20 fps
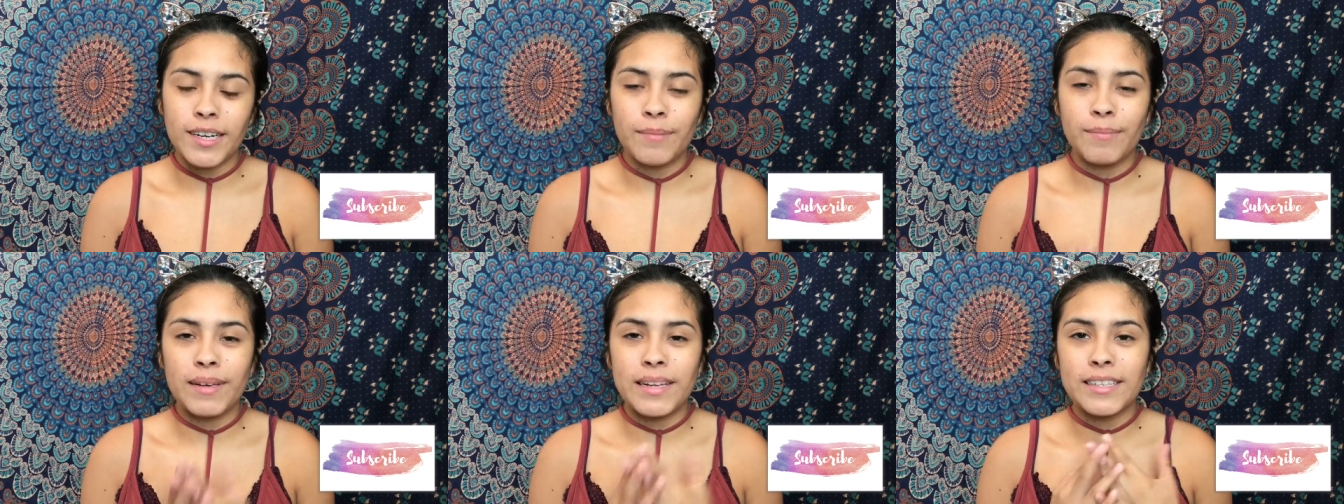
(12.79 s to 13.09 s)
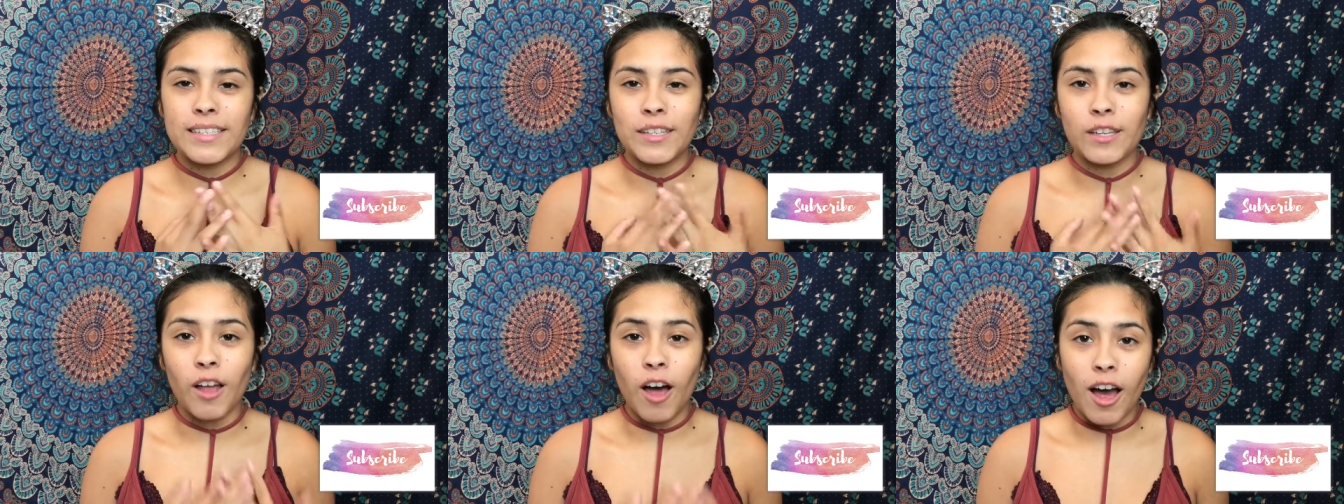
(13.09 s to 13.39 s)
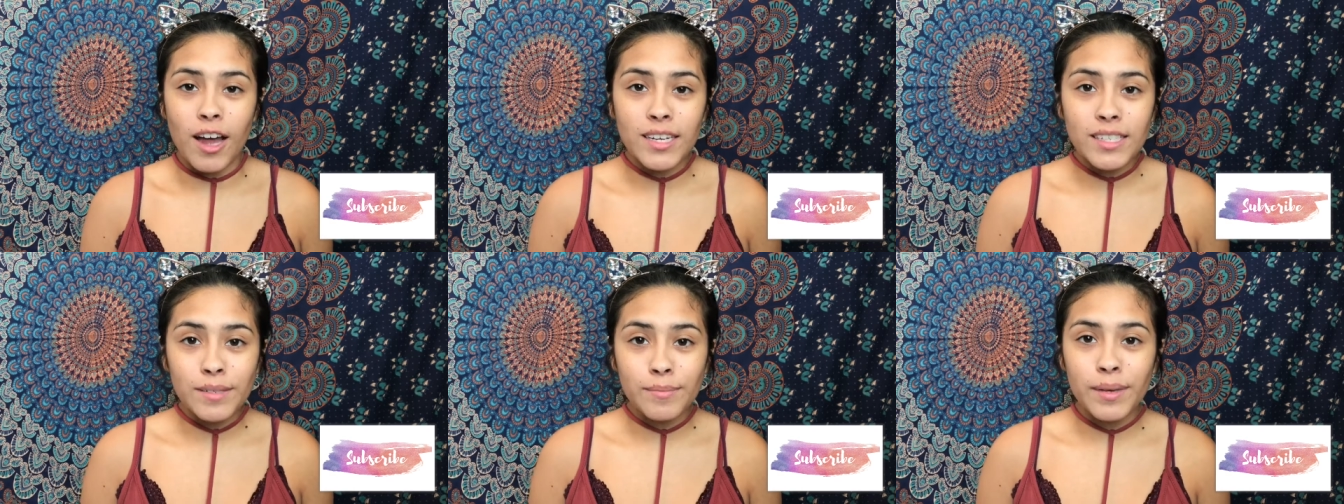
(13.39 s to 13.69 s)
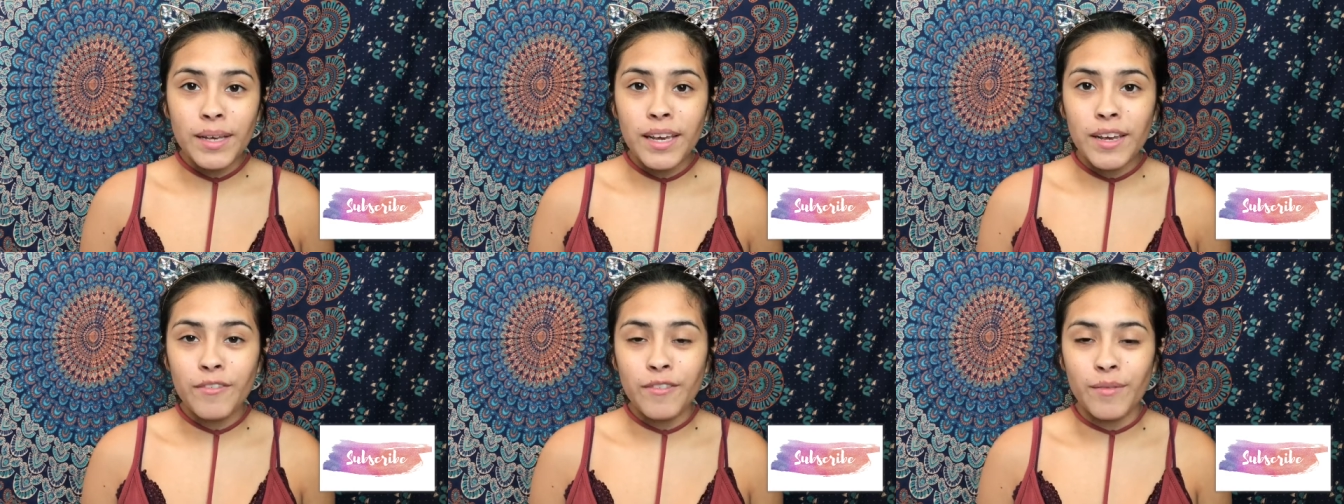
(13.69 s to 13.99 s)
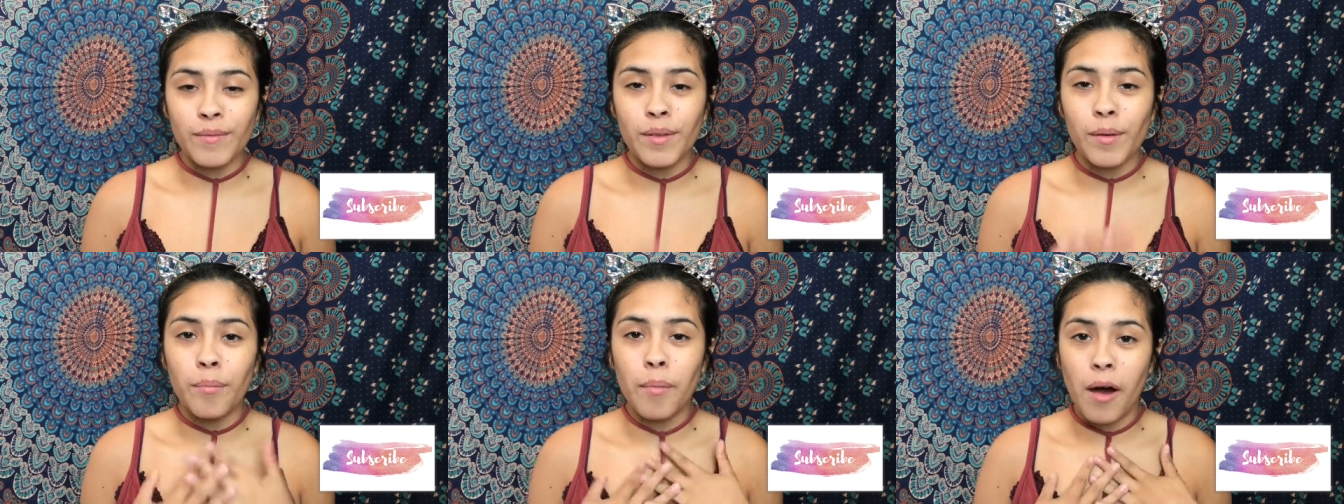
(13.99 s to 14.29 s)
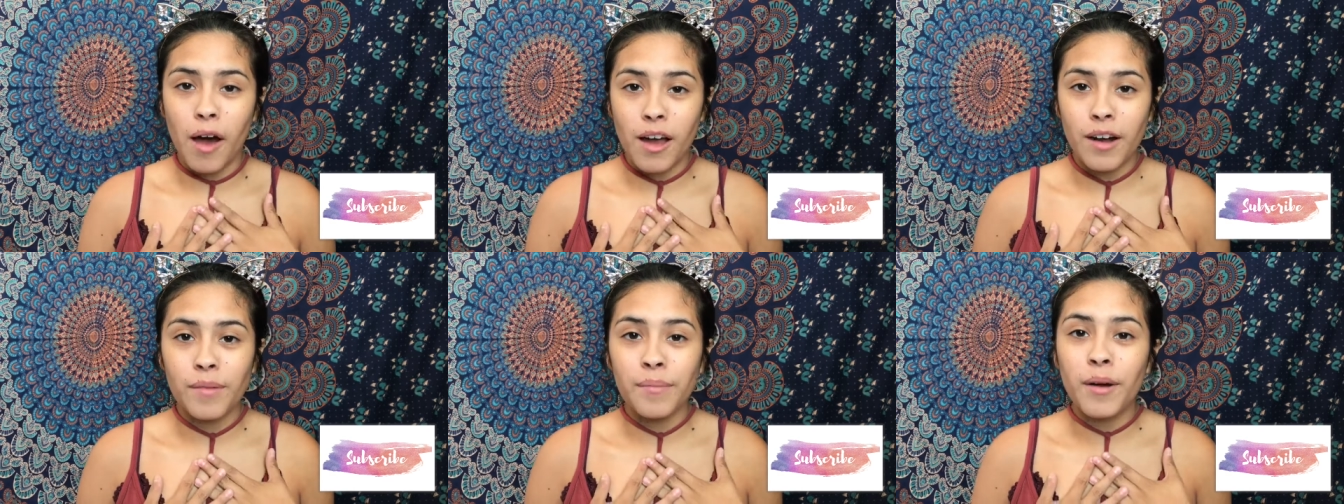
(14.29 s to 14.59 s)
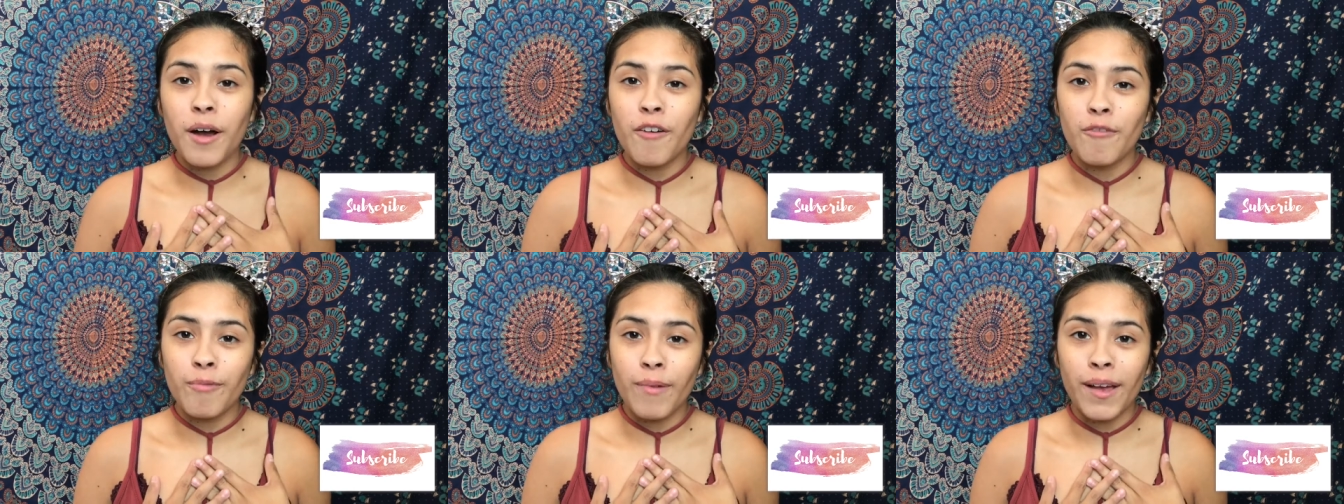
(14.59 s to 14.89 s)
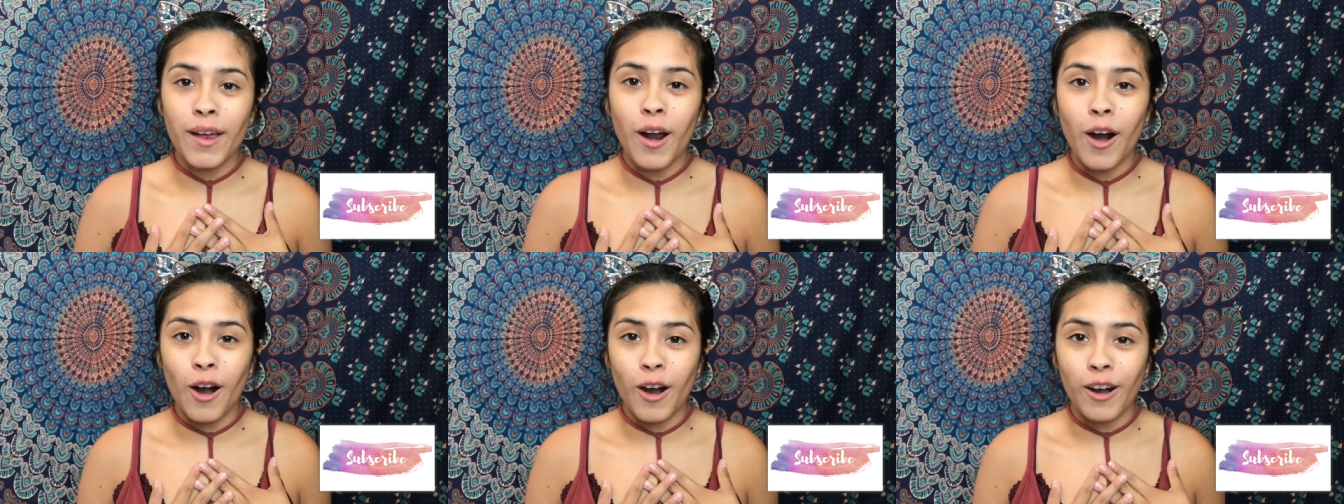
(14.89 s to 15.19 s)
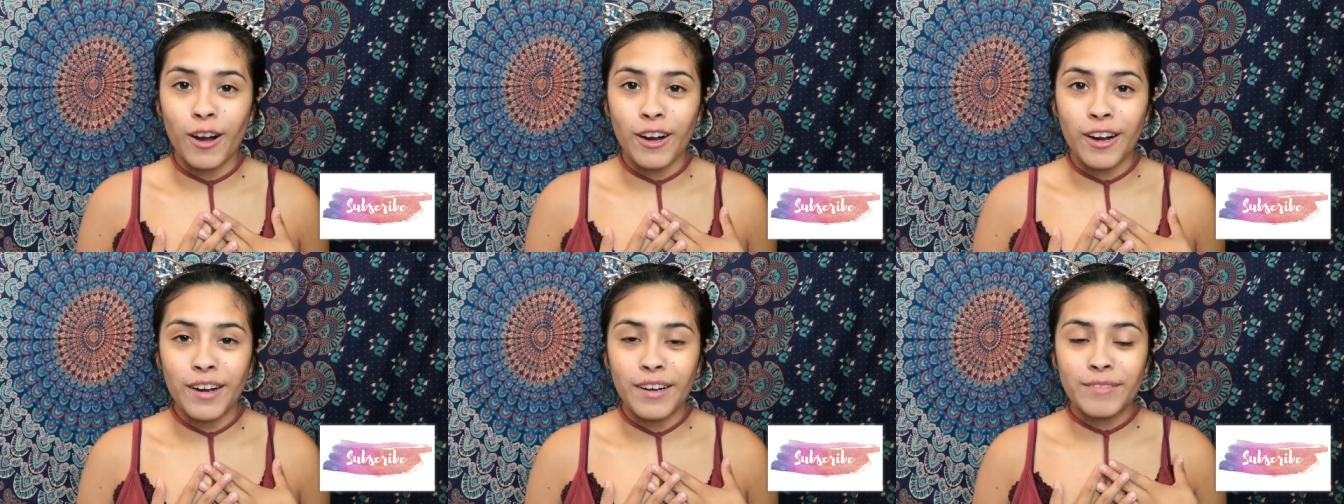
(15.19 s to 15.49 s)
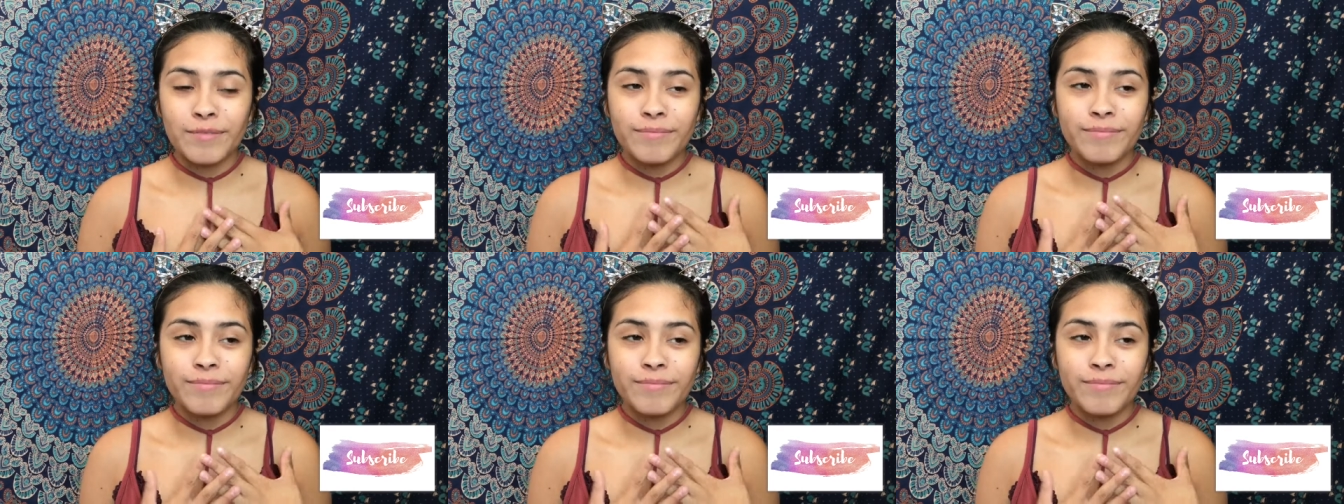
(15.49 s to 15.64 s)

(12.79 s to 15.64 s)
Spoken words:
It means a lot to me from the bottom of my heart.